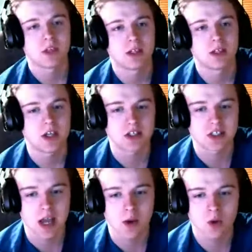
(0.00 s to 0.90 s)
Because
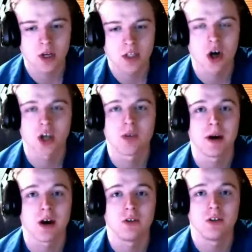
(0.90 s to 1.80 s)
I want to talk
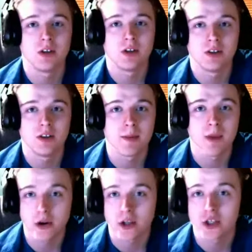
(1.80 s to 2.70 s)
about the
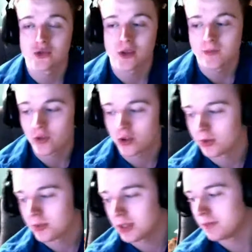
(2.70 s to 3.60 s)
American dream for a little bit.